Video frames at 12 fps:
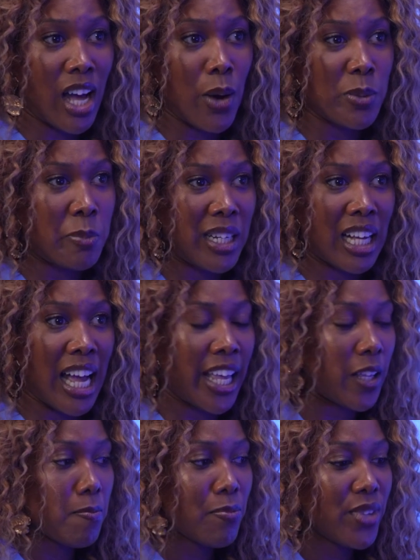I would be
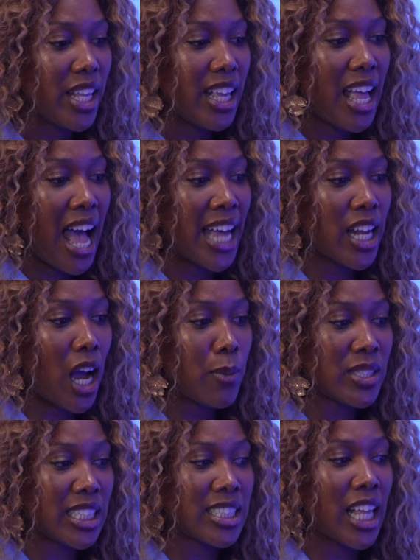like, and I
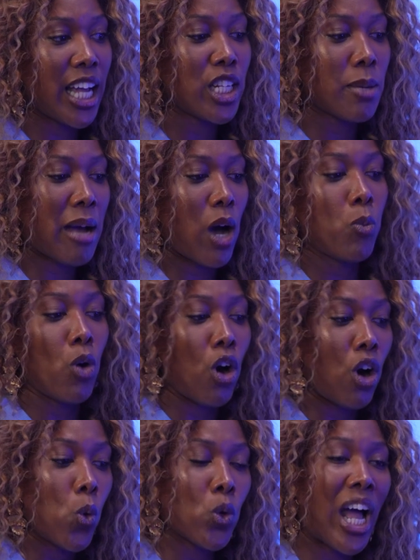was just like, no matter
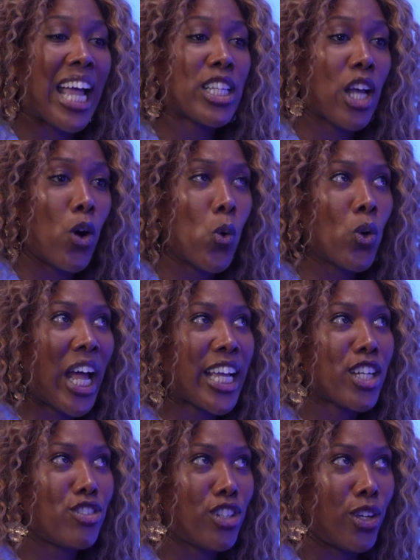what, all I
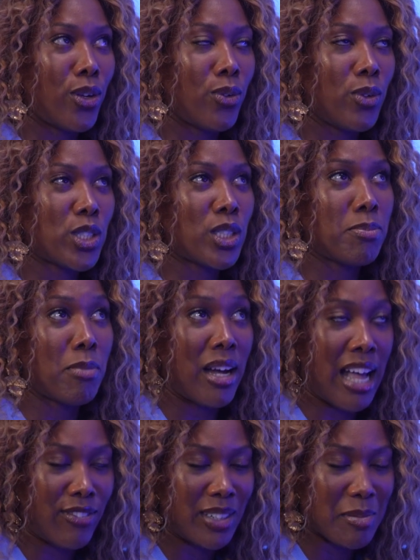can do, which is my
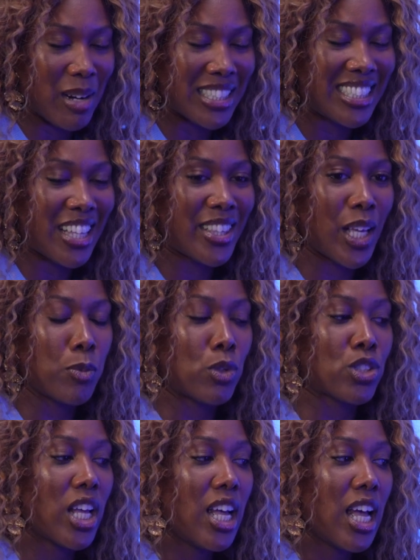athlete mindset thing,
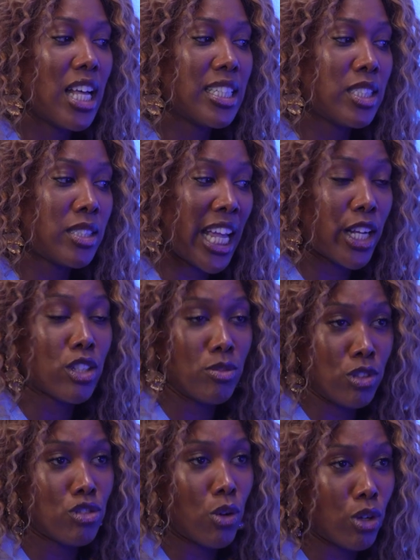was
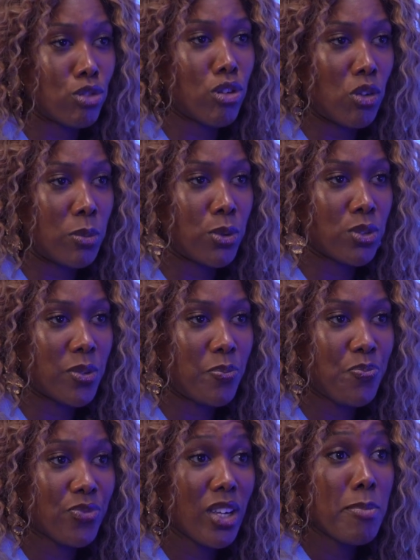control the controllables.
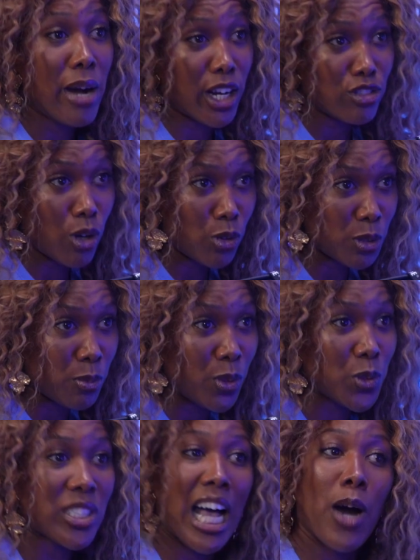Yeah. My
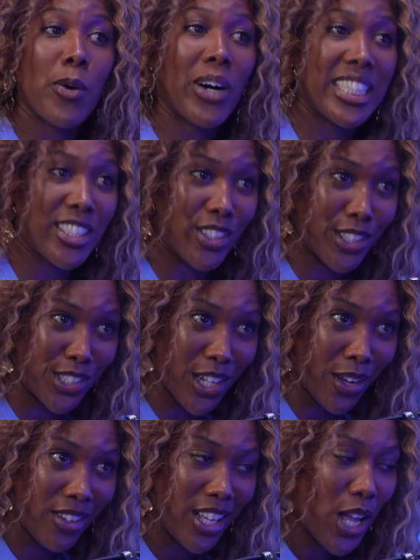controllables was how well I did on the
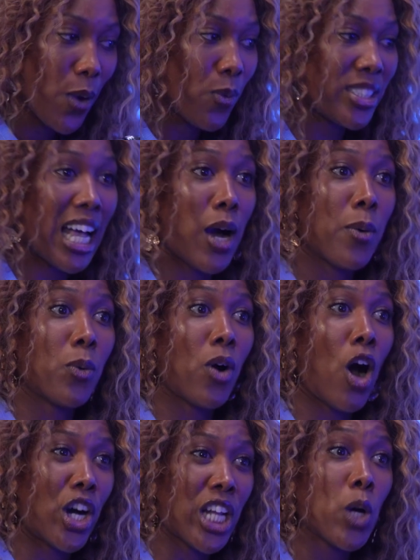show, was how
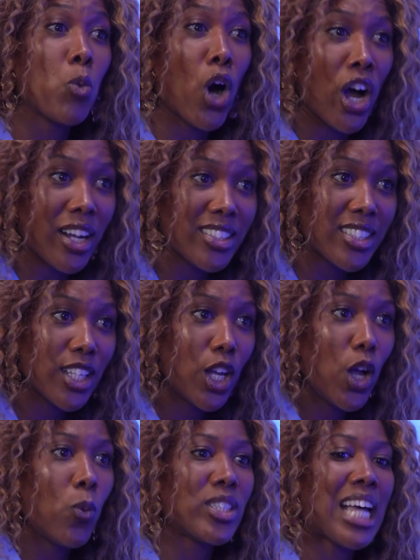hard I worked,
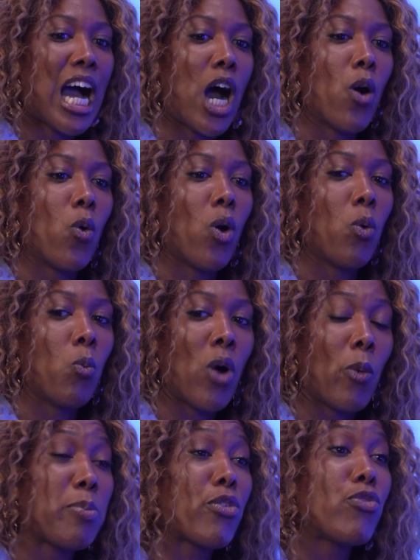was how well
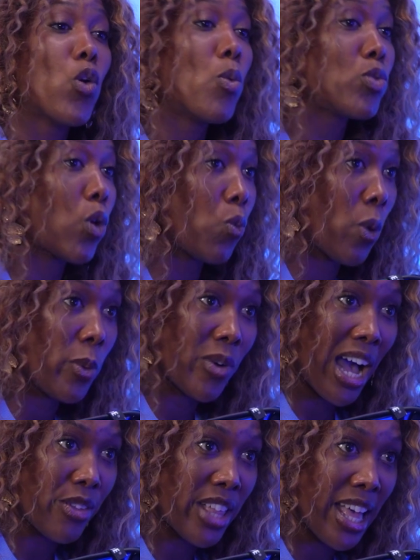we performed when we were
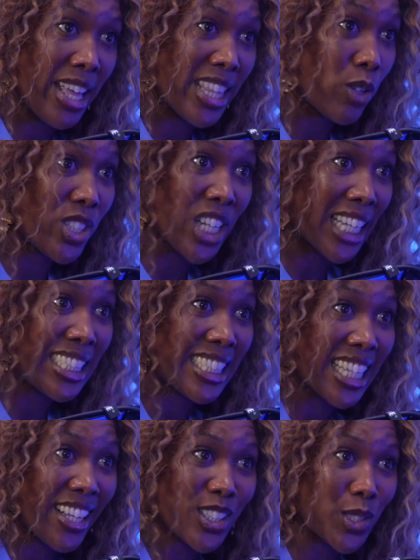out there in those 90
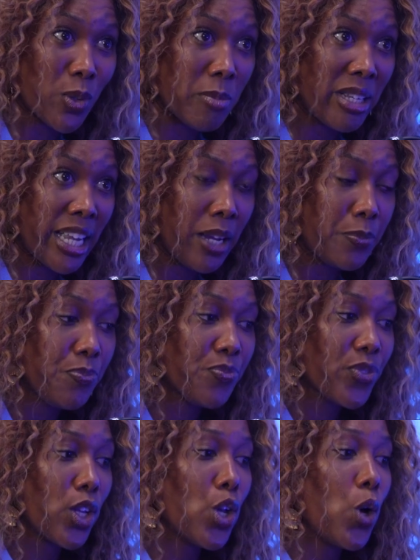seconds to a minute,
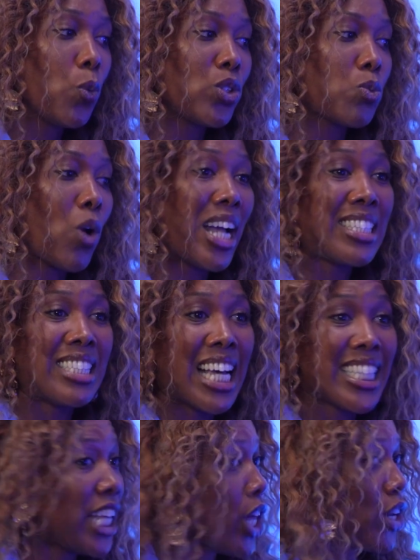was what I
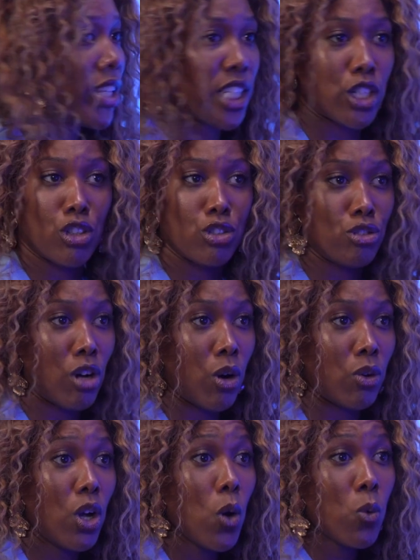said. They're the only things I could control.